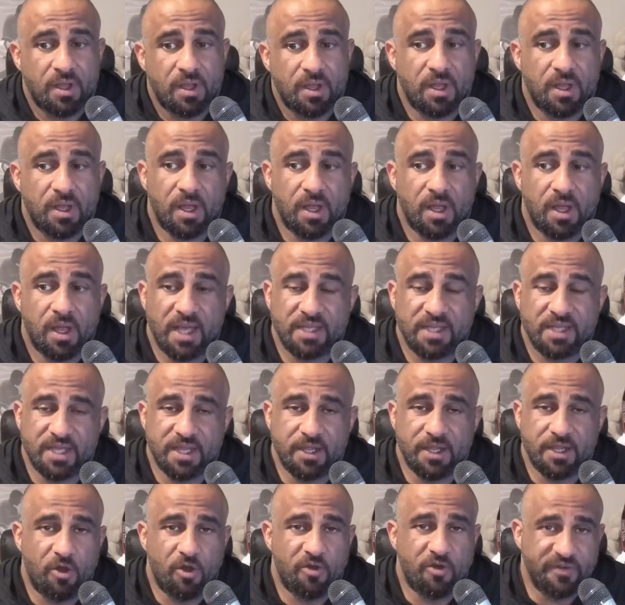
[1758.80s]
As
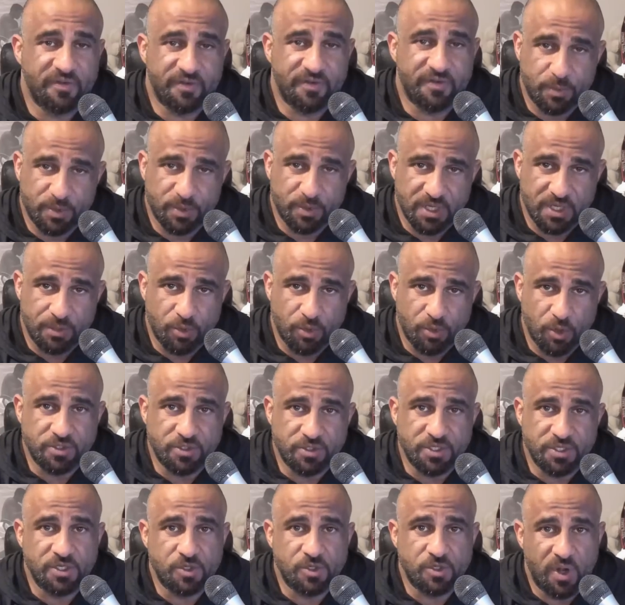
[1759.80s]
I go, 50%
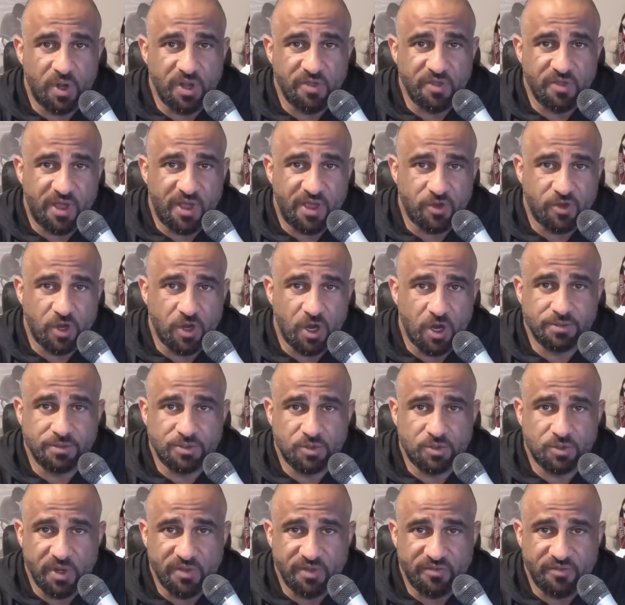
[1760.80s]
protein, 25 carbs,
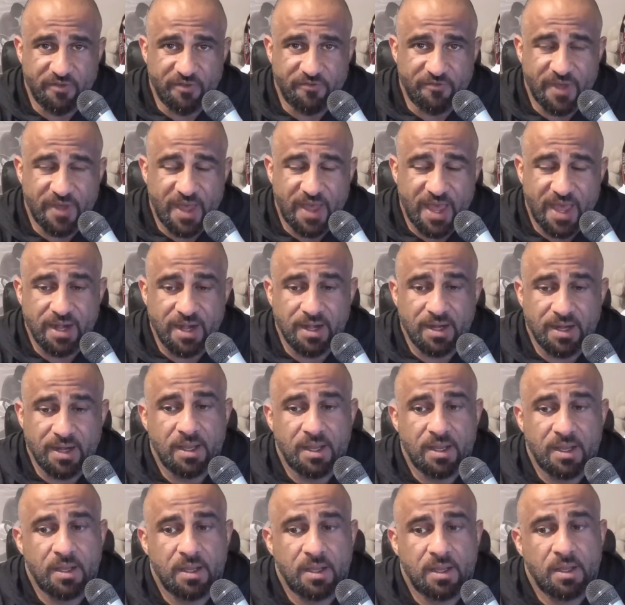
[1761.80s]
25 fat.
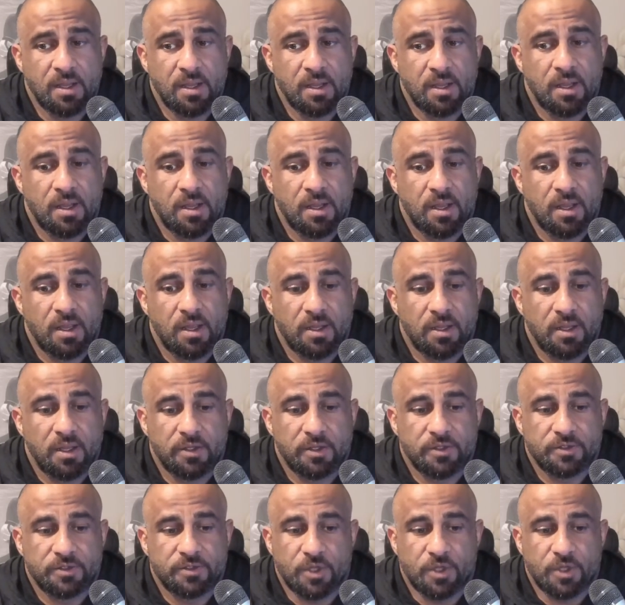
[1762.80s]

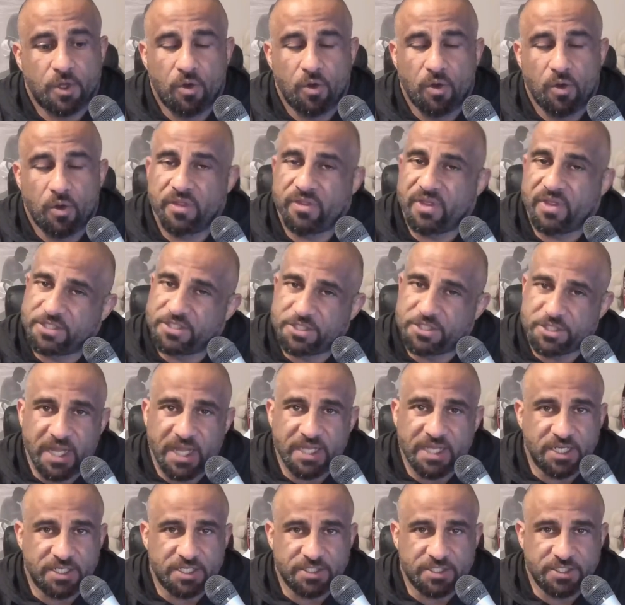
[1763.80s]
So things
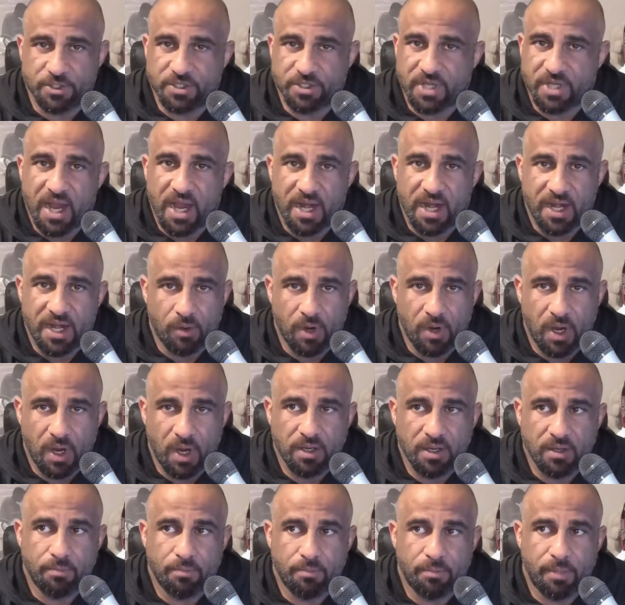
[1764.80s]
change as you're dieting,
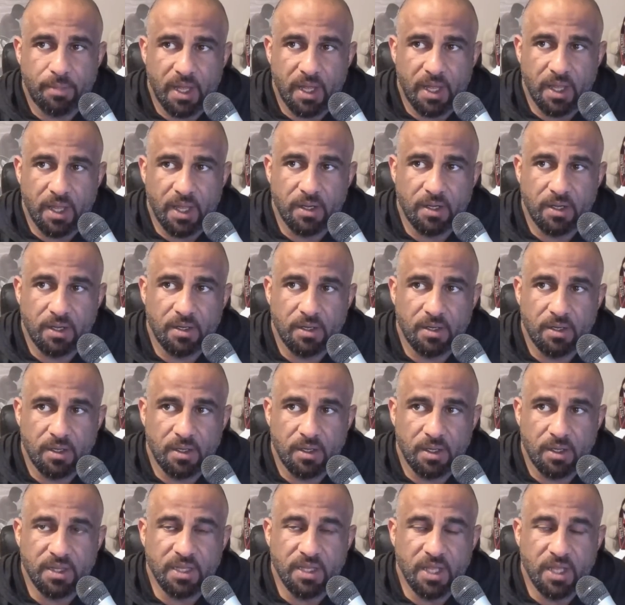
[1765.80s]
right? But
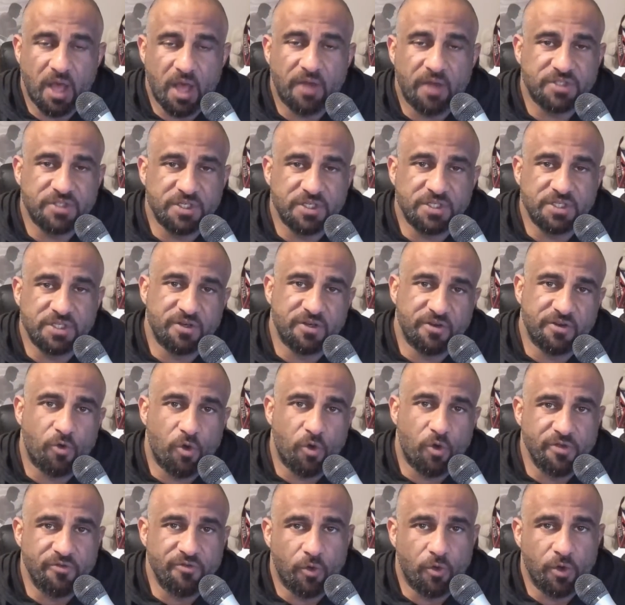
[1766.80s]
in the off season, a
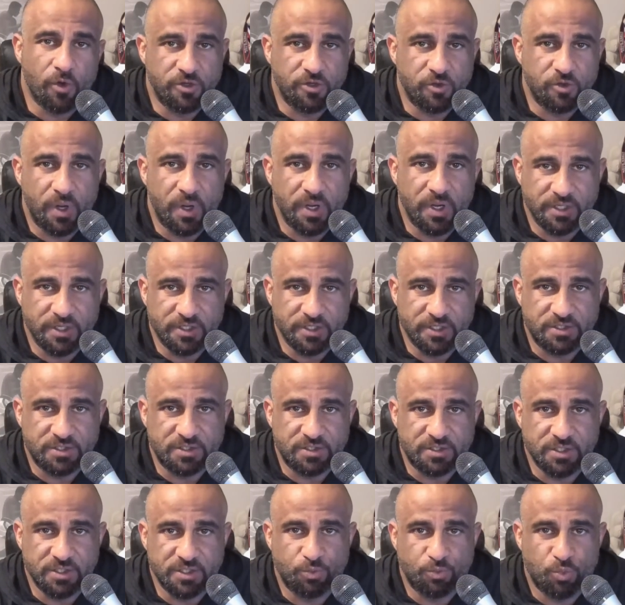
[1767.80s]
40, 40, 20
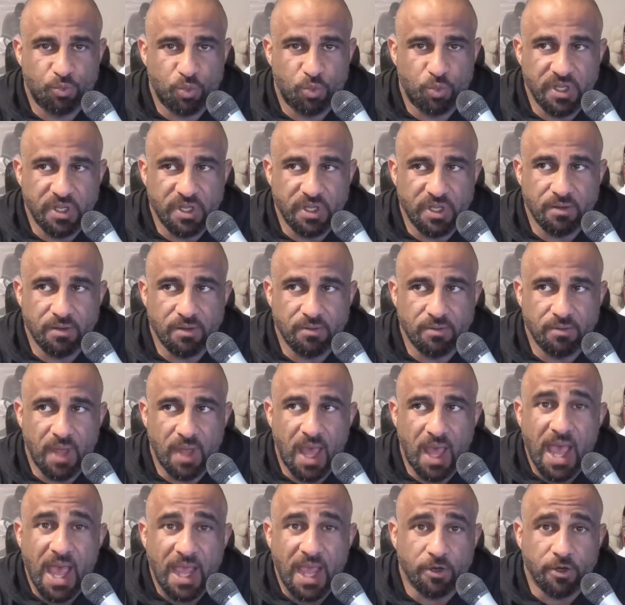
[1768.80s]
is pretty
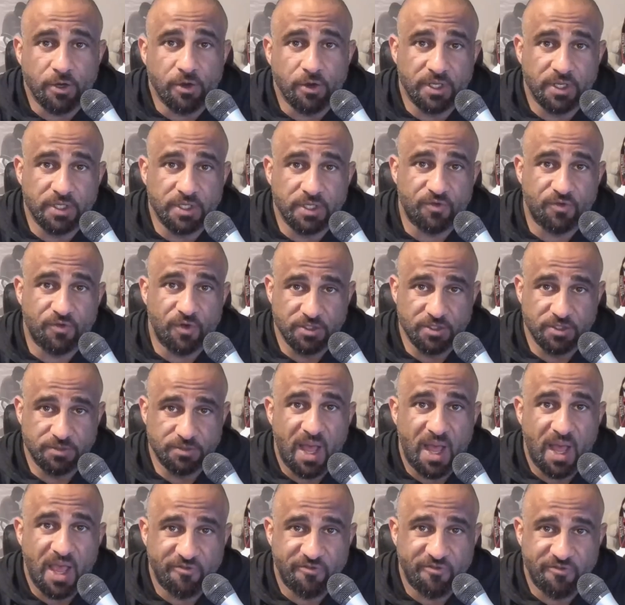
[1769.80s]
accurate as far as
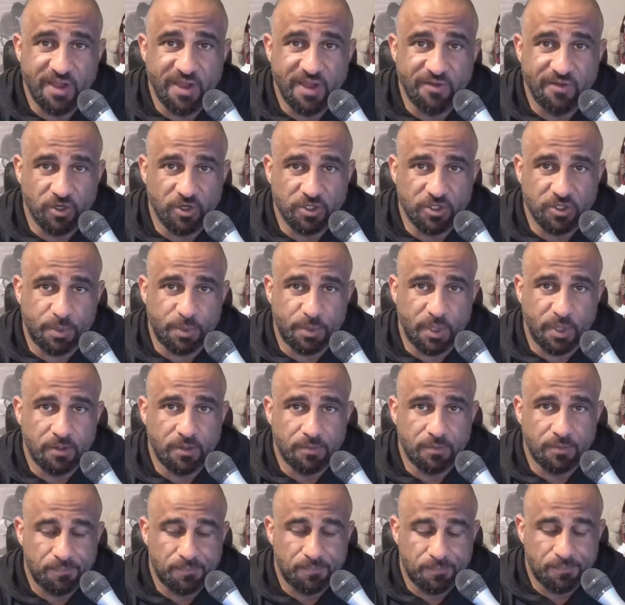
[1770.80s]
my favorite split
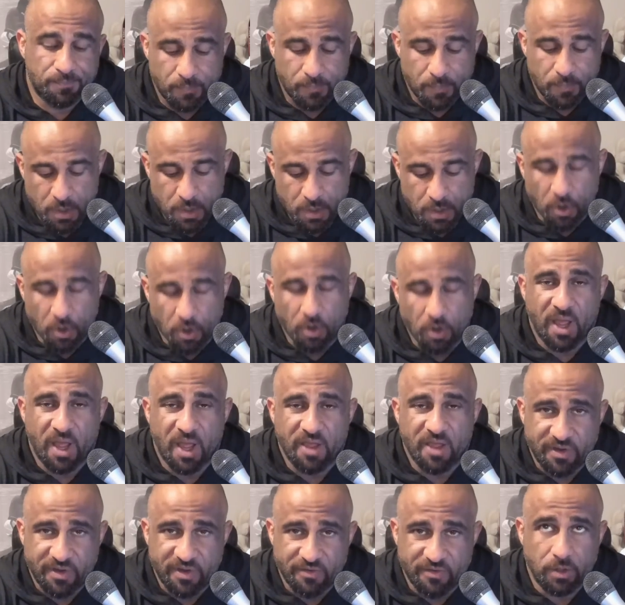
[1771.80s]
or my
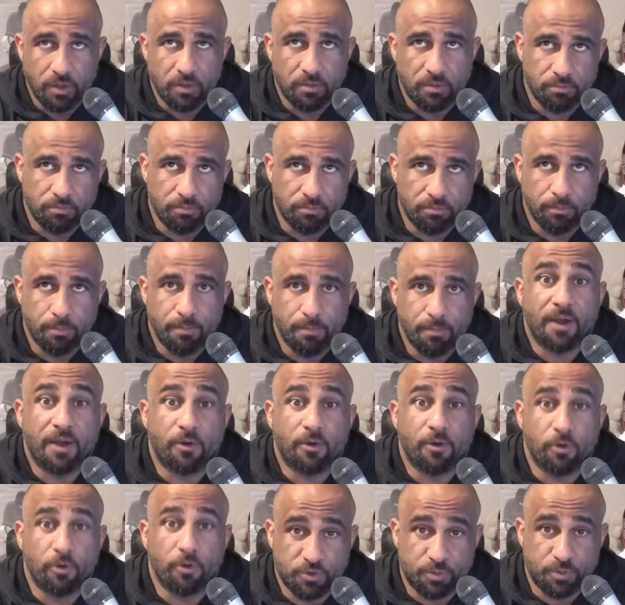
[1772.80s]
favorite
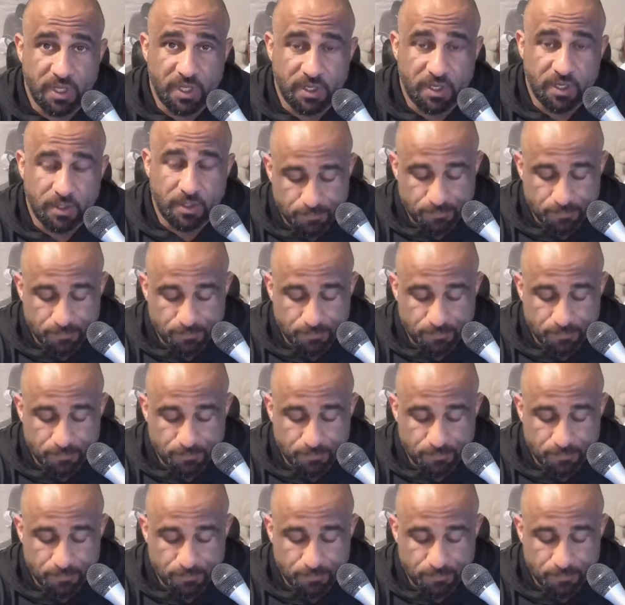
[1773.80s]
macro split.